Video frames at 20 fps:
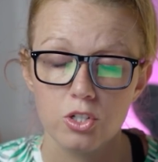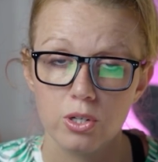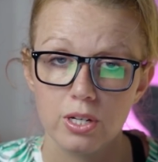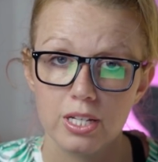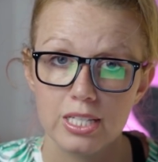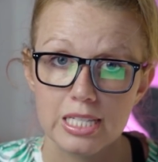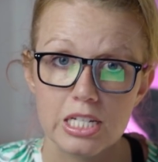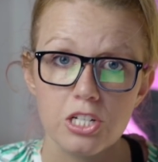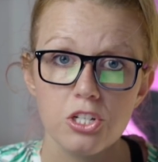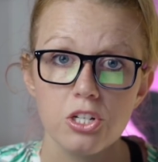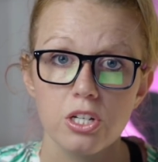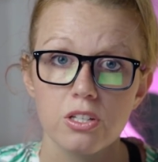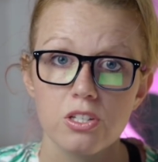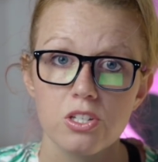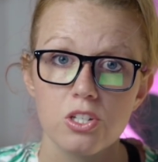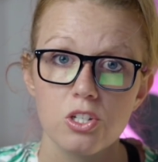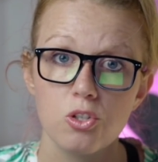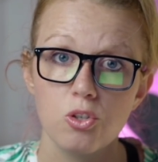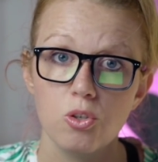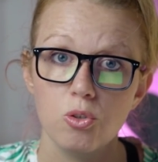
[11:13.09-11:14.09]
the
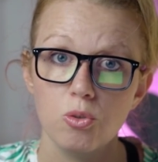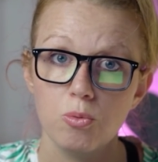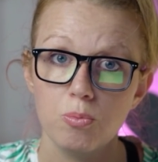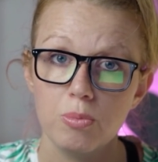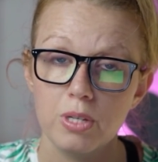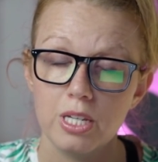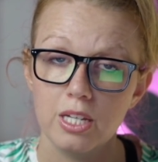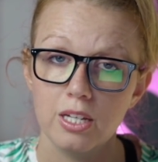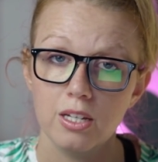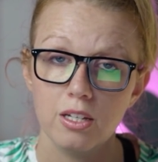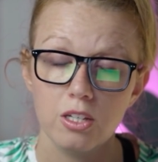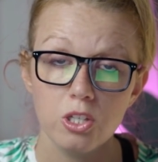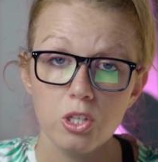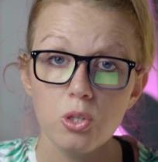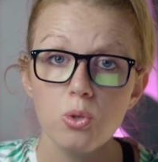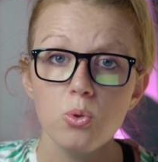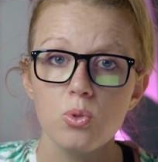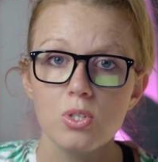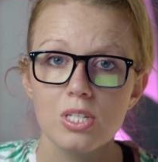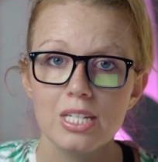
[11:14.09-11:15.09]
transitions to be
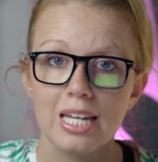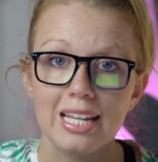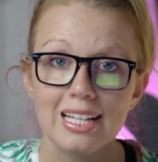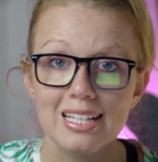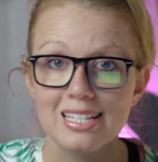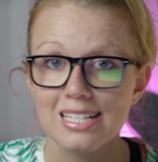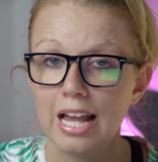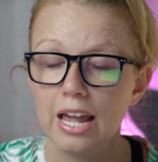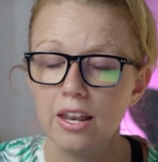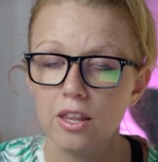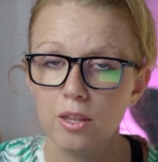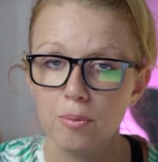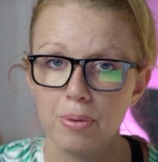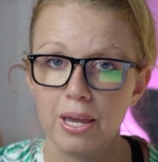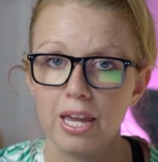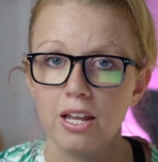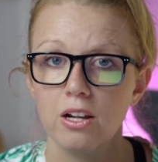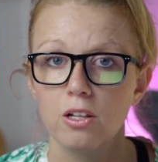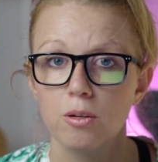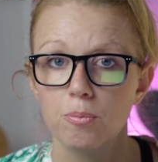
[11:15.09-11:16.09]
used inside of the
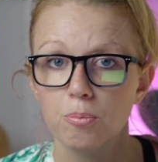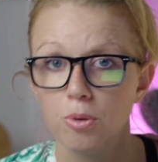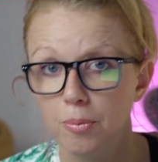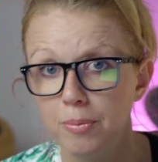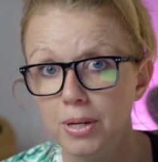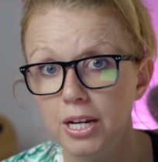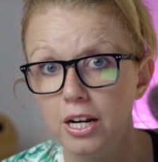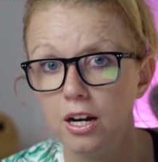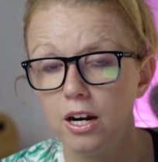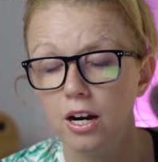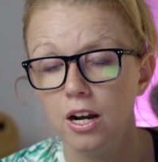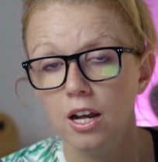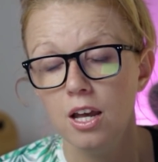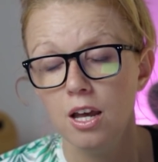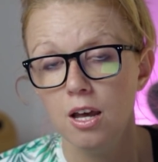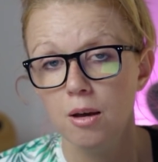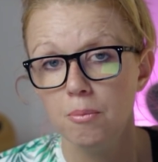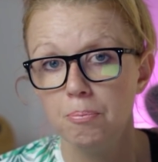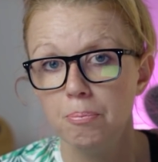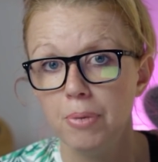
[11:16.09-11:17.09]
panel in Premiere,
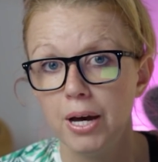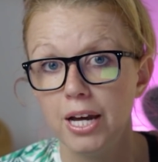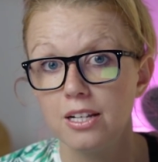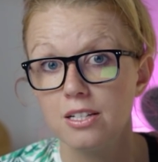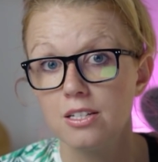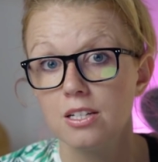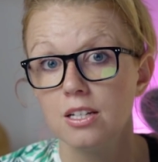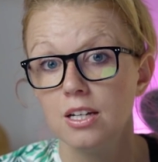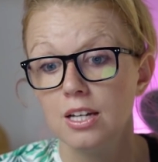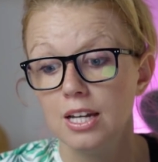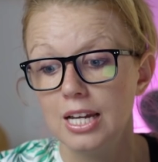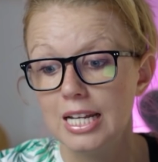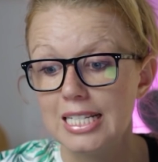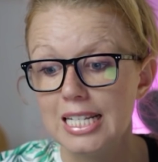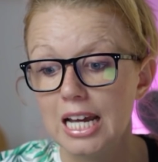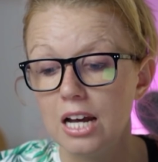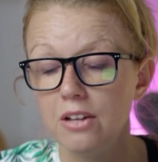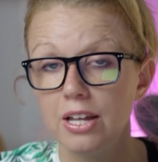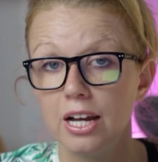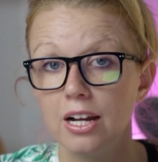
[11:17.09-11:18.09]
but
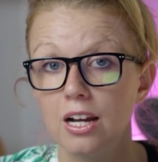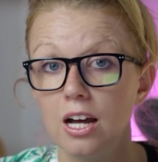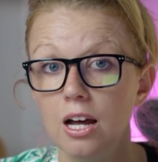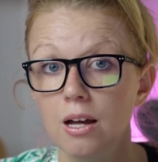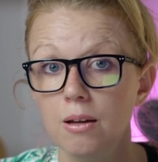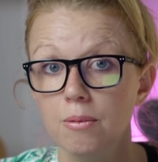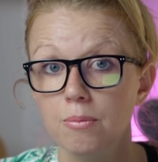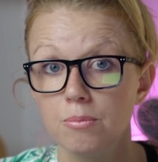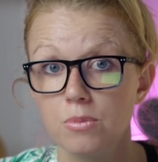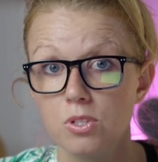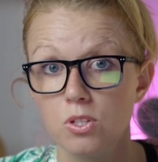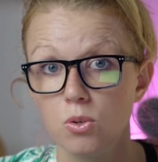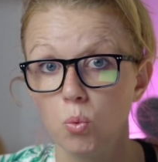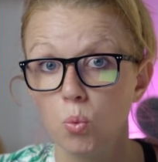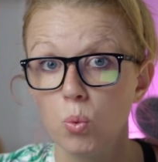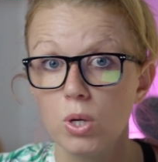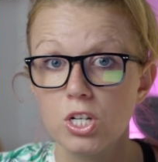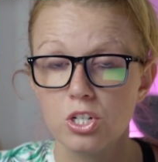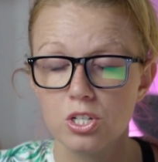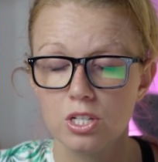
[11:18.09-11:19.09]
until that comes,
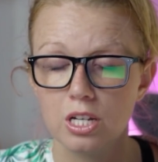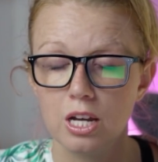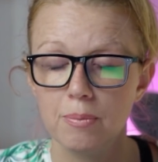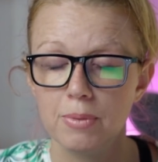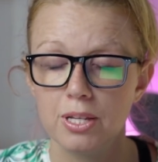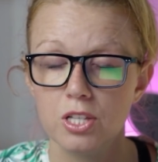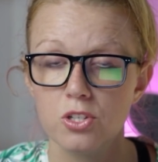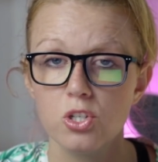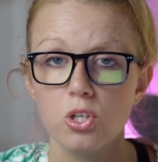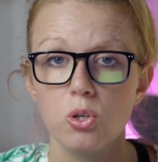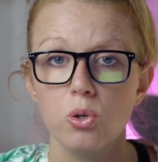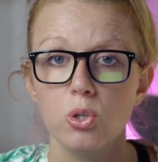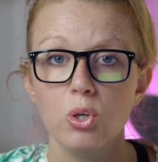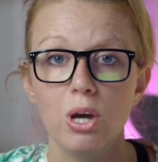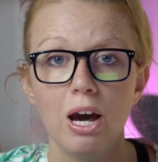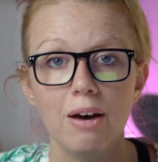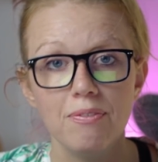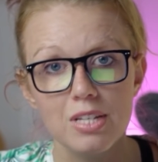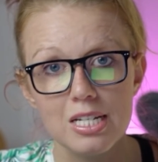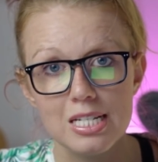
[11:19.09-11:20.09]
which is coming soon,
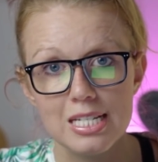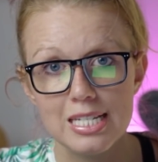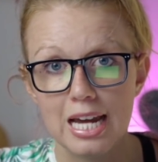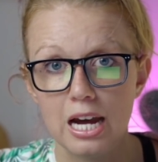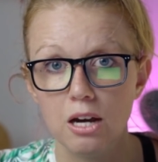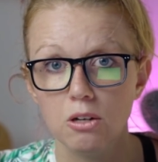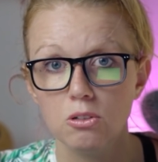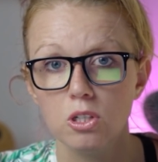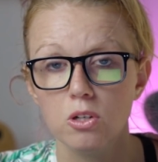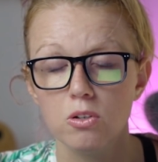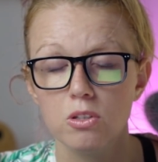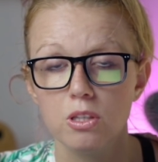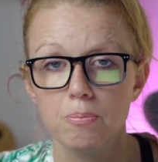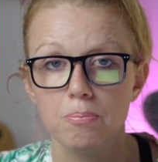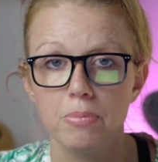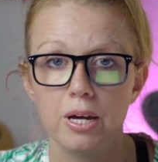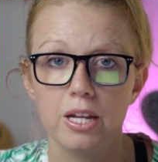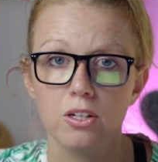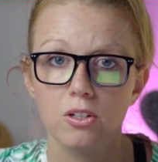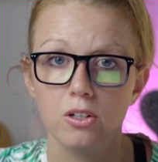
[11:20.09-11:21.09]
you have to download the
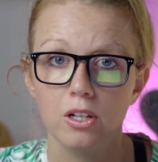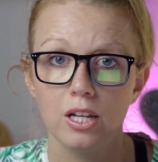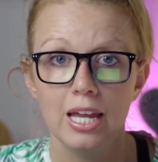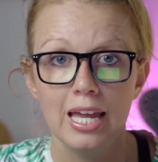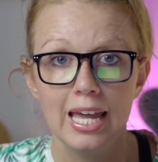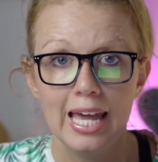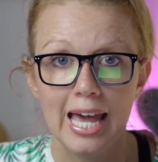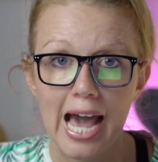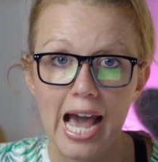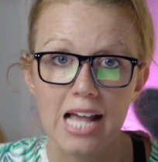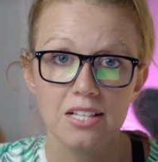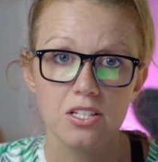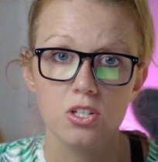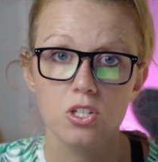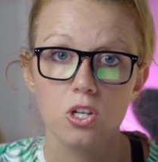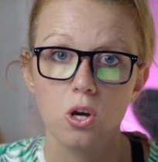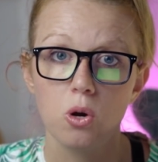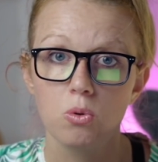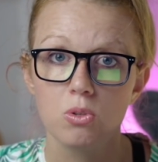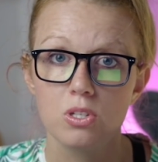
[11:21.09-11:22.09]
bundle as
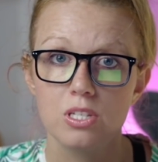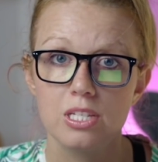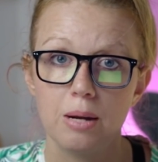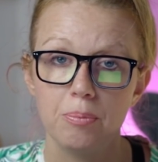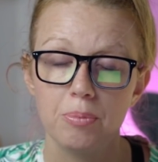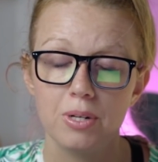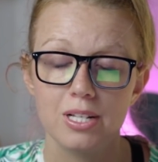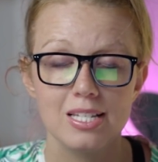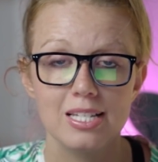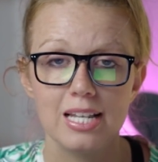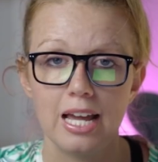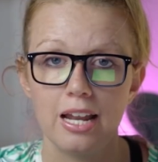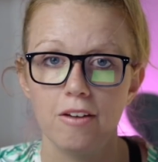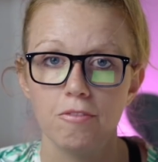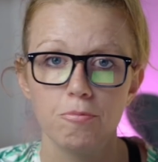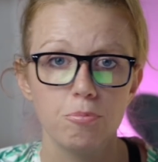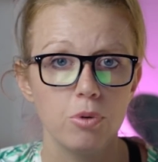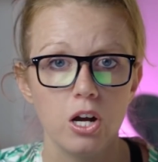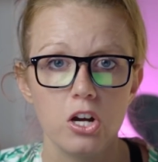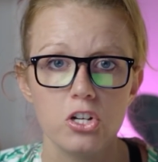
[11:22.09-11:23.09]
its own separate set
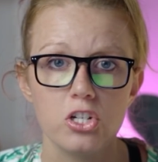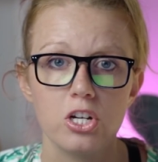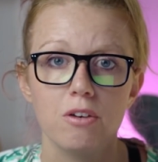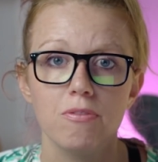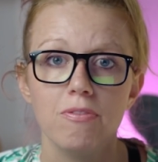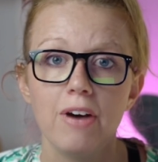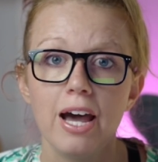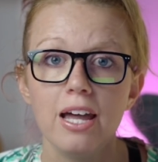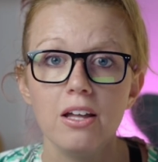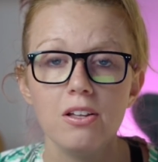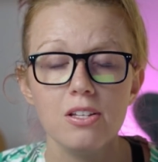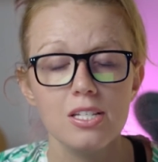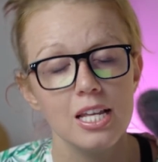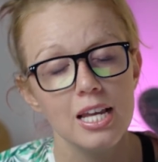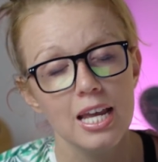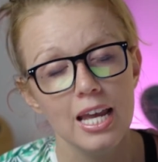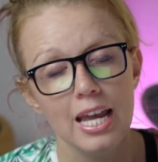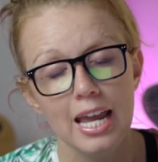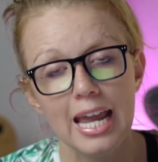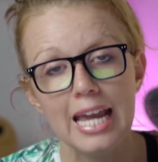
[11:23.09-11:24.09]
of project files
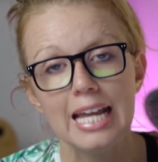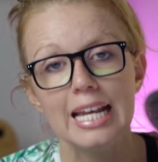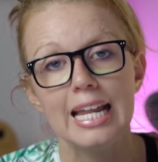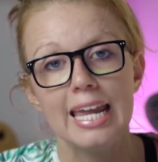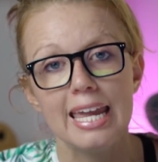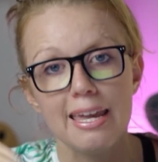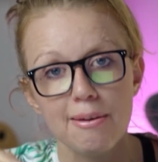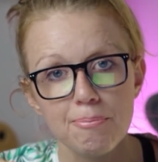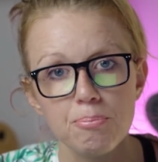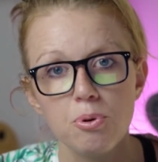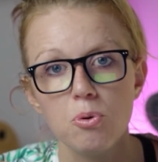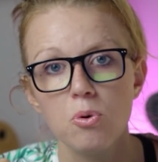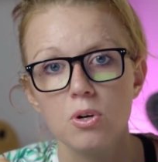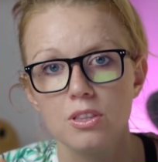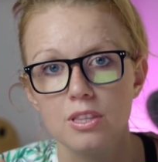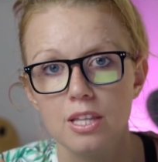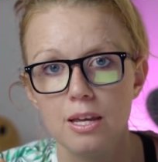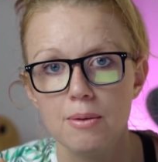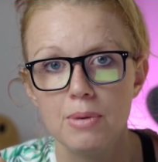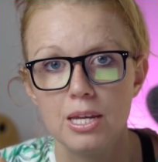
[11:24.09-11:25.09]
and
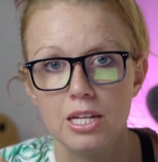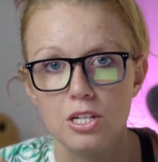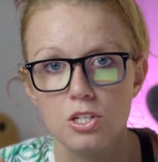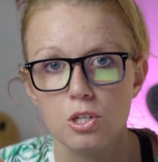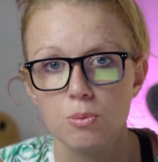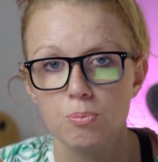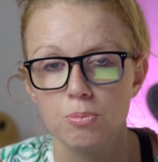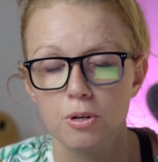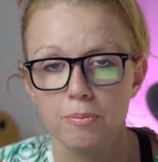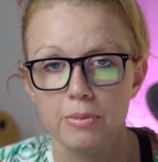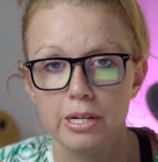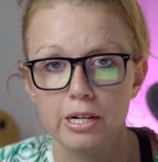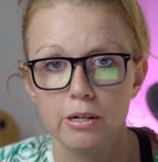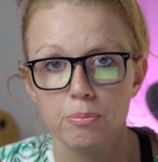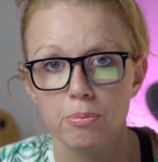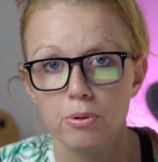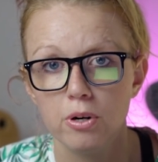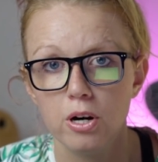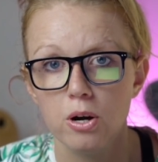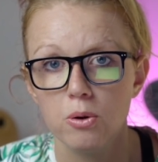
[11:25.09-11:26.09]
import them into
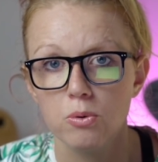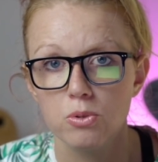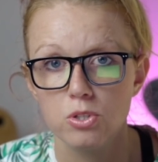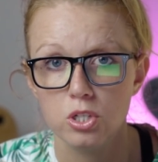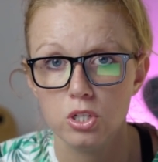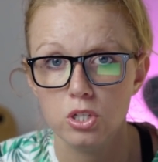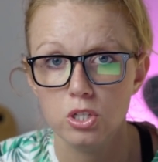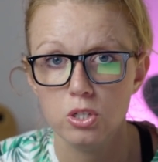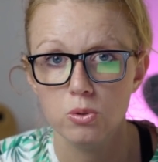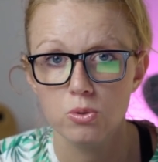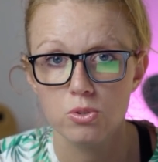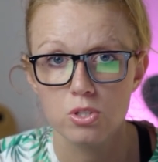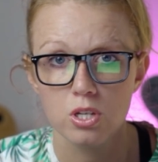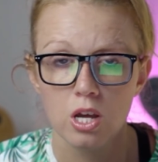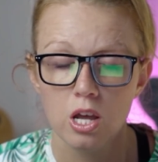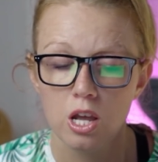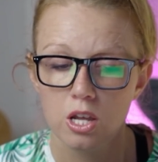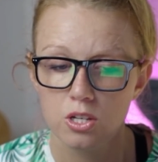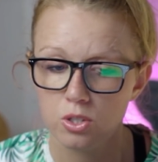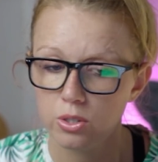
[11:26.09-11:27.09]
Premiere Pro to use.
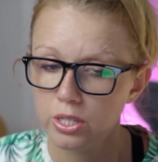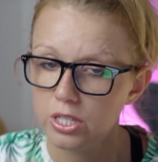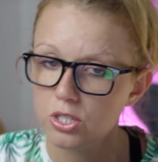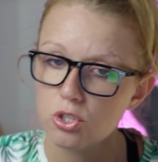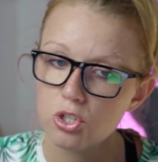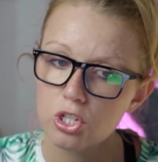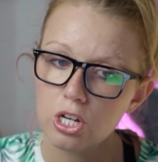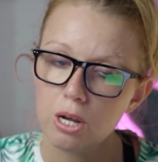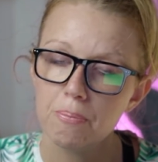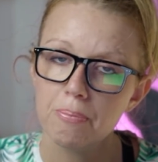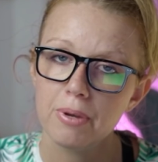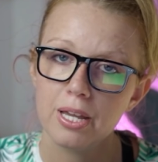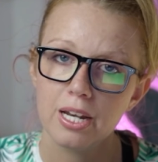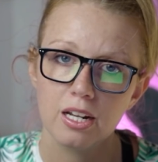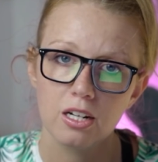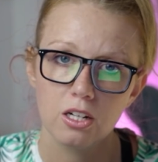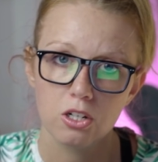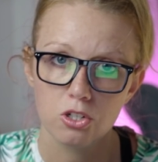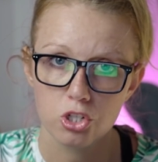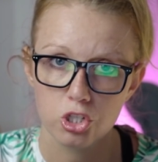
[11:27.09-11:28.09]
So let's jump in
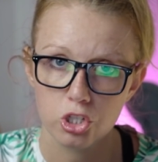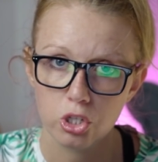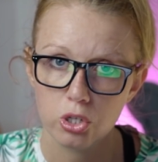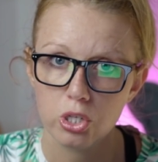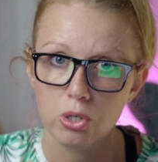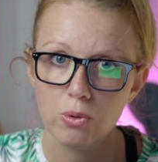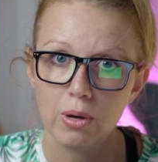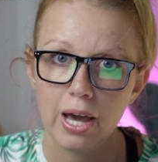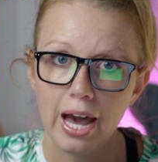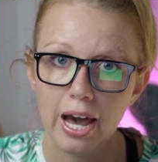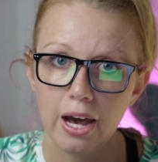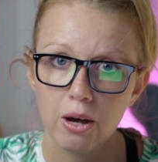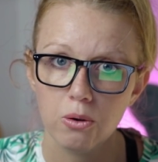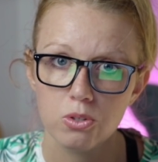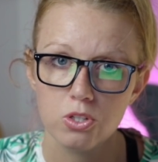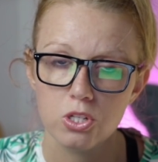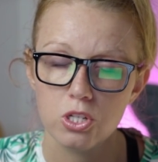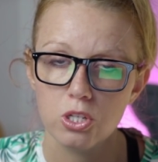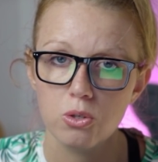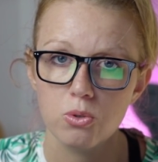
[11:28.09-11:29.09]
and I'll show you
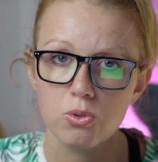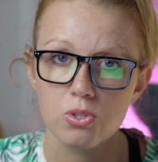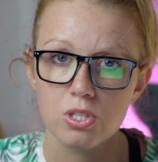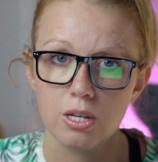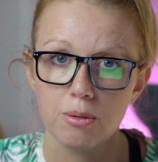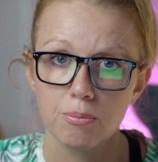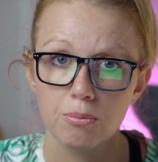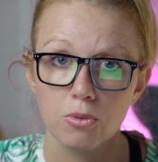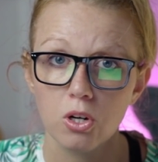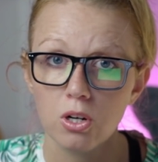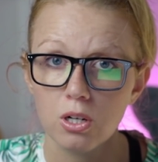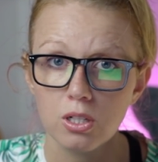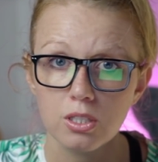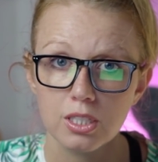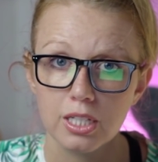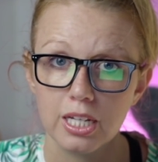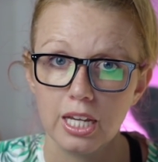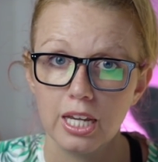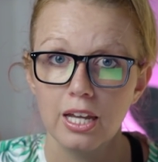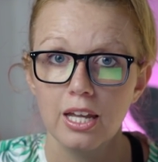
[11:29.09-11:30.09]
how to use them
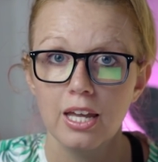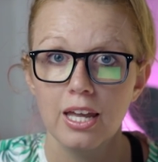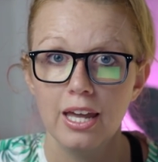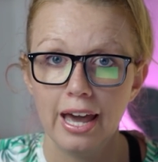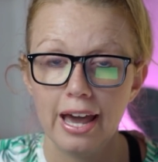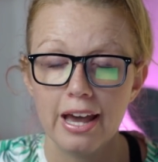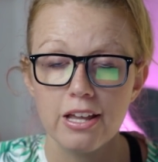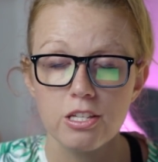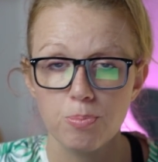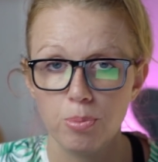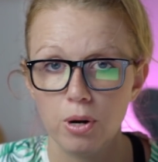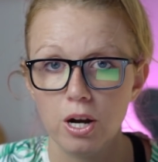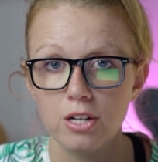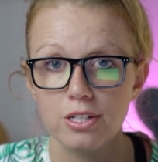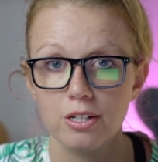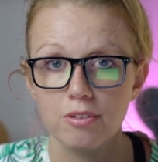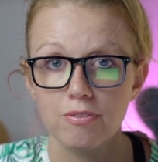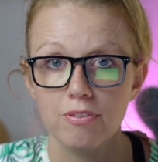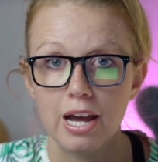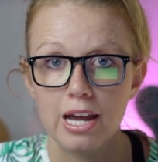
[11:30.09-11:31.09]
currently as
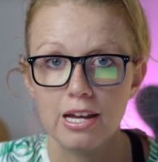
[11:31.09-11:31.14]
project